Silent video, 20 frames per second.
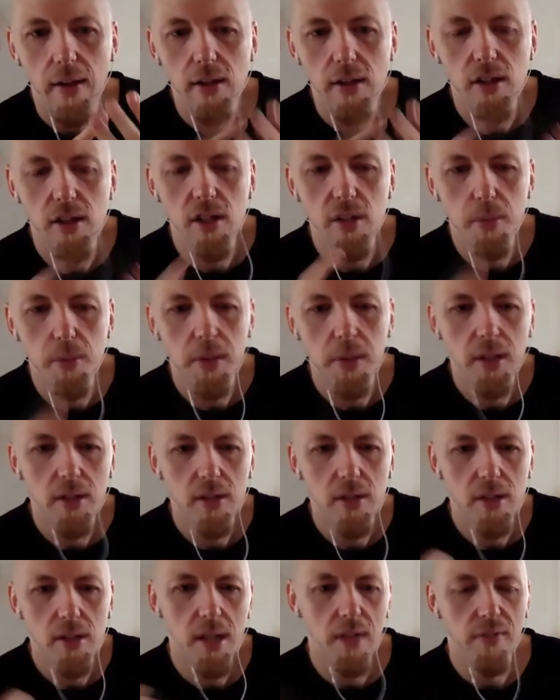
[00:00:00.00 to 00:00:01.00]
just
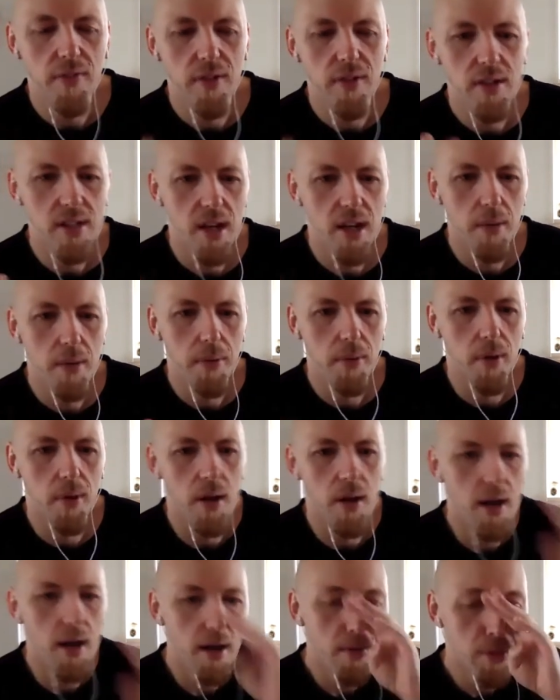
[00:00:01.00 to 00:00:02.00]
because, say, for example,
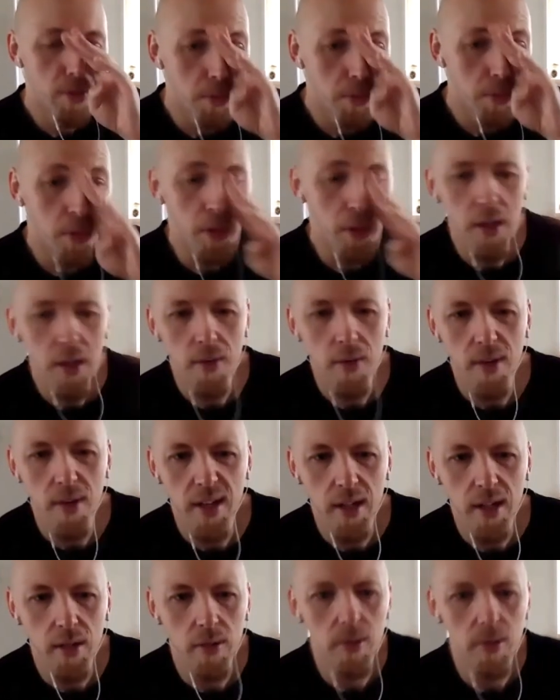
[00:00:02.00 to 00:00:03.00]
I was more
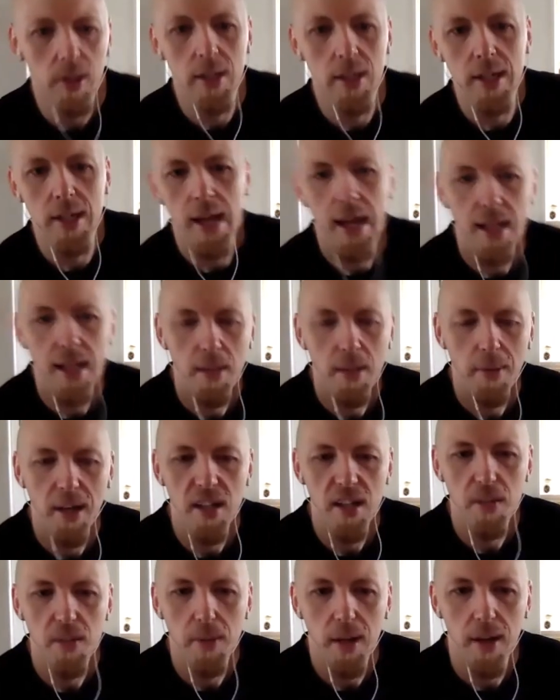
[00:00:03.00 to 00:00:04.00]
theoretical than Dan, the
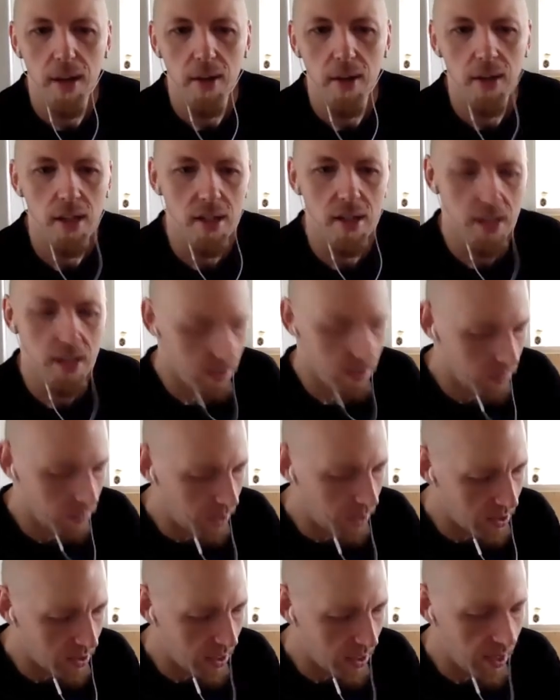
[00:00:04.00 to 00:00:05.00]
bass player, in the sense of
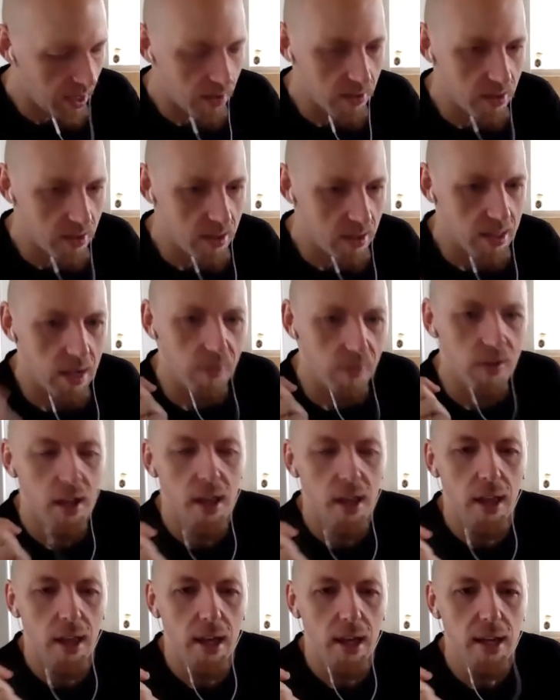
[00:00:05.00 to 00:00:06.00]
my scales and stuff,
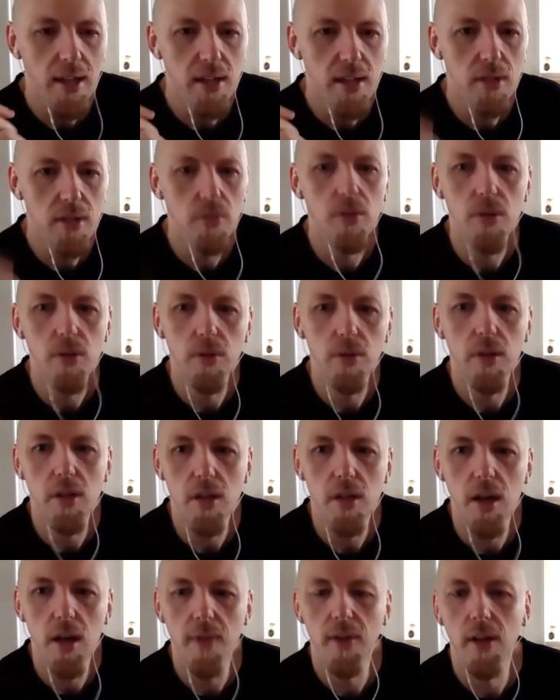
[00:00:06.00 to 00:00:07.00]
he still took the
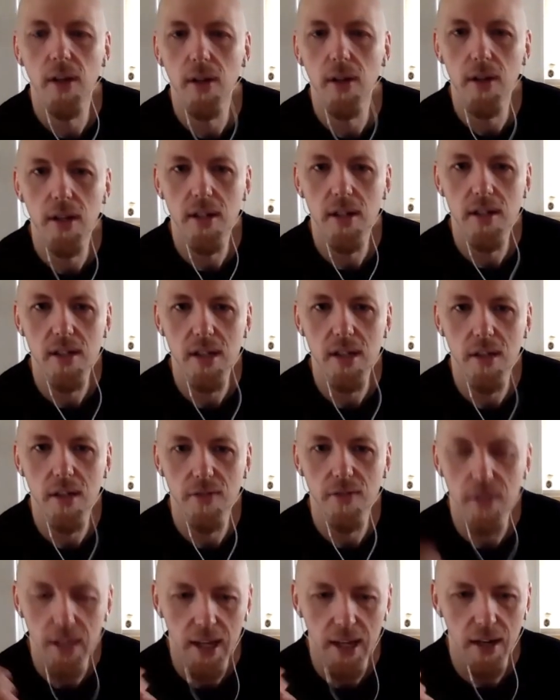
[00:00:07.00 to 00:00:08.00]
time and learned his
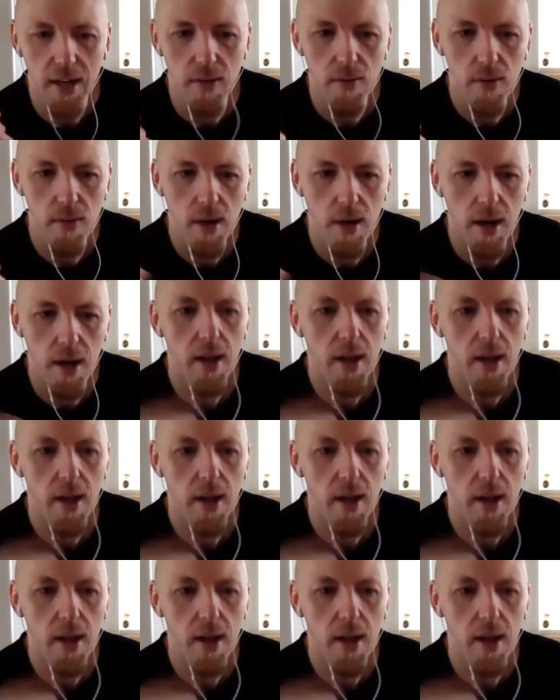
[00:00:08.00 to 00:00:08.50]
stuff to get it right.